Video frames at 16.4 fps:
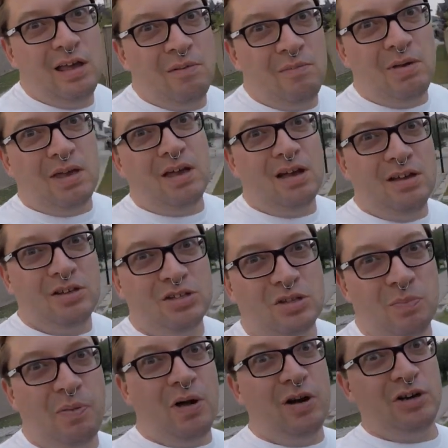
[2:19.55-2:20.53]
because
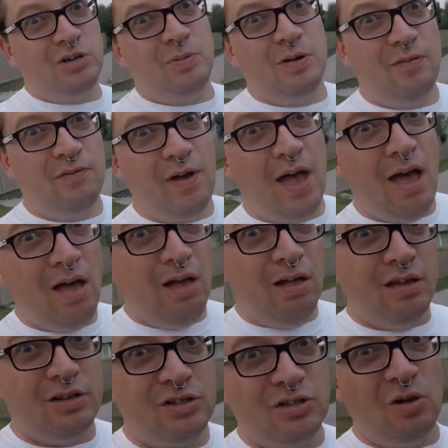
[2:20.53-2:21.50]
the punishment of hell
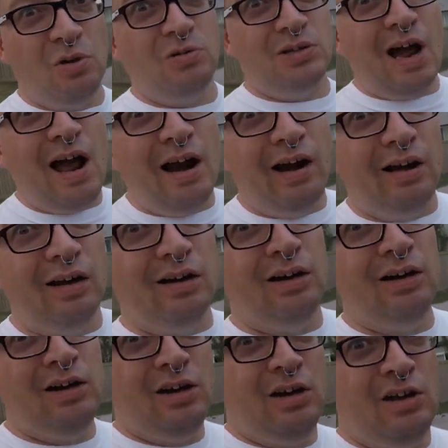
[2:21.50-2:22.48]
is so dire
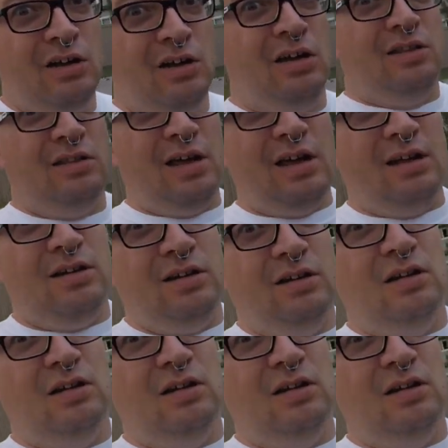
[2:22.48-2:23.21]
that